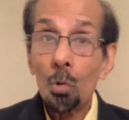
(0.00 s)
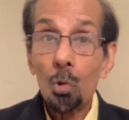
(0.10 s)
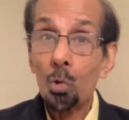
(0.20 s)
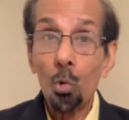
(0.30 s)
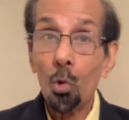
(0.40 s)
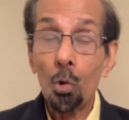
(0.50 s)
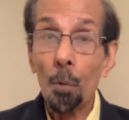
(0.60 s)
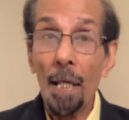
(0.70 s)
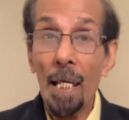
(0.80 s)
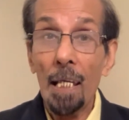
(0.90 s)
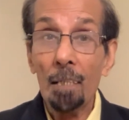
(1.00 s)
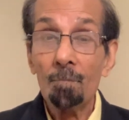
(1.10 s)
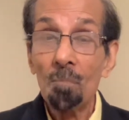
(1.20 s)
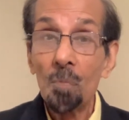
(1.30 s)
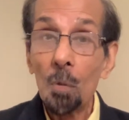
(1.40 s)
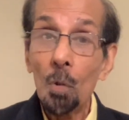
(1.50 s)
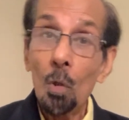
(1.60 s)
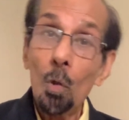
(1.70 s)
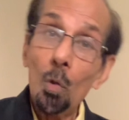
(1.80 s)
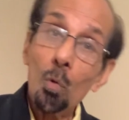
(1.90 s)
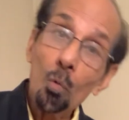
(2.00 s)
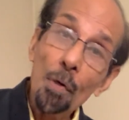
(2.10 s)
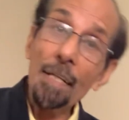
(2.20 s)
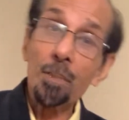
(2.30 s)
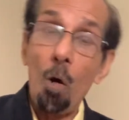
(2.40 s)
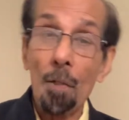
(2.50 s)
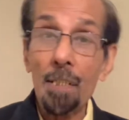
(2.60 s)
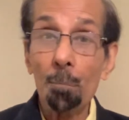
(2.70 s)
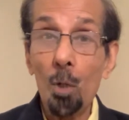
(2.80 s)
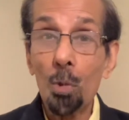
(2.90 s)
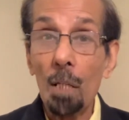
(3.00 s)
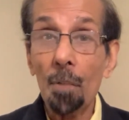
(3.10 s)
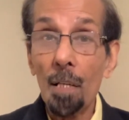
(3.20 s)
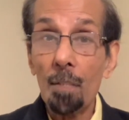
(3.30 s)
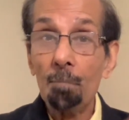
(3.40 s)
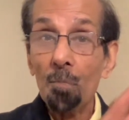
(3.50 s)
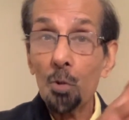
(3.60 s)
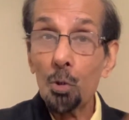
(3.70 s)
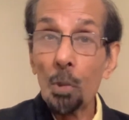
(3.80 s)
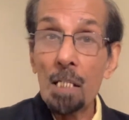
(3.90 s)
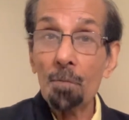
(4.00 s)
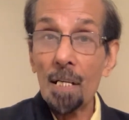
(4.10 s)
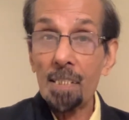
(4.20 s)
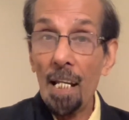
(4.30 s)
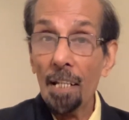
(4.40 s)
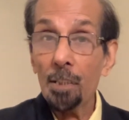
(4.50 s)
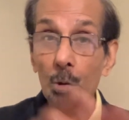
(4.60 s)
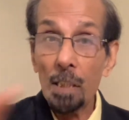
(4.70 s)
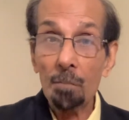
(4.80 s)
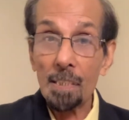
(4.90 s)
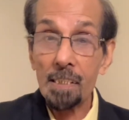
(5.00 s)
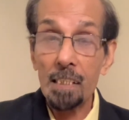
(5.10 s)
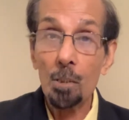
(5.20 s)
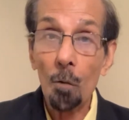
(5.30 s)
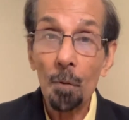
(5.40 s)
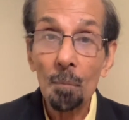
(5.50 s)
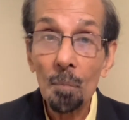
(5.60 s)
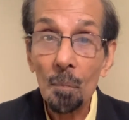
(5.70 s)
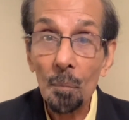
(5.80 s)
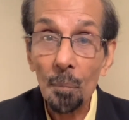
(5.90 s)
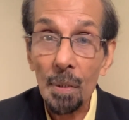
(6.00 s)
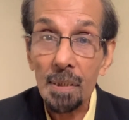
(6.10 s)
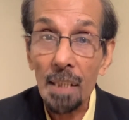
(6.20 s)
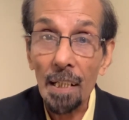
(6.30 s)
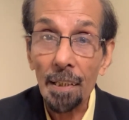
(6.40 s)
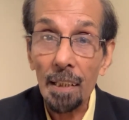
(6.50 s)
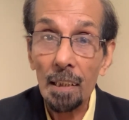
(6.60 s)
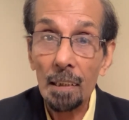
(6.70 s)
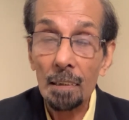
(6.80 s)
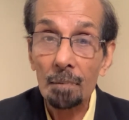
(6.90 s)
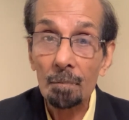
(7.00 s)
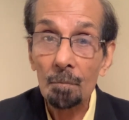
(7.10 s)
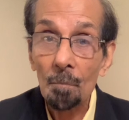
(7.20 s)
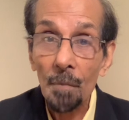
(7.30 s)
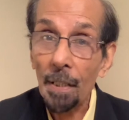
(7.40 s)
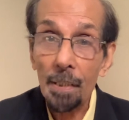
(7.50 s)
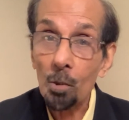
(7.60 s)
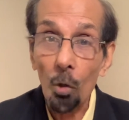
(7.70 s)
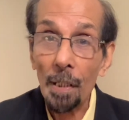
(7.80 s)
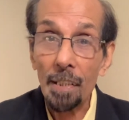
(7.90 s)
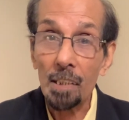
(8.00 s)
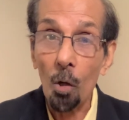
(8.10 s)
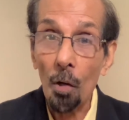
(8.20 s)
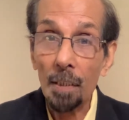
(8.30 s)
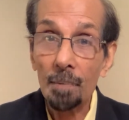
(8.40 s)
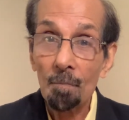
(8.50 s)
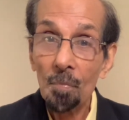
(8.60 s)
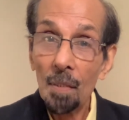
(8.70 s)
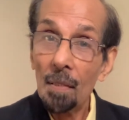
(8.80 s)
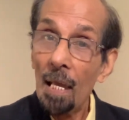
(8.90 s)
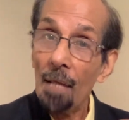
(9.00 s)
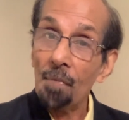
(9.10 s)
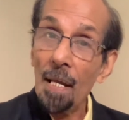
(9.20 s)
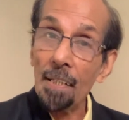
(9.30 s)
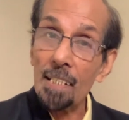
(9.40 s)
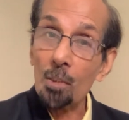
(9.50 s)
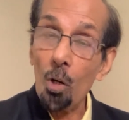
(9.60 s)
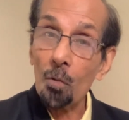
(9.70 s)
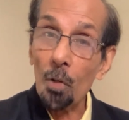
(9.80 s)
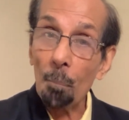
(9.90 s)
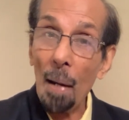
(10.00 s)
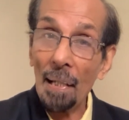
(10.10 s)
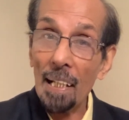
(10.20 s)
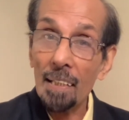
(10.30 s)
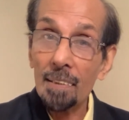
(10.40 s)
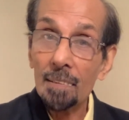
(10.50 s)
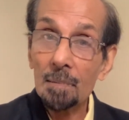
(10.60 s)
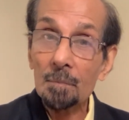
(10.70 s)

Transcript: So today we talked about our universe and university of personality. It is already launched and it has gone for patent,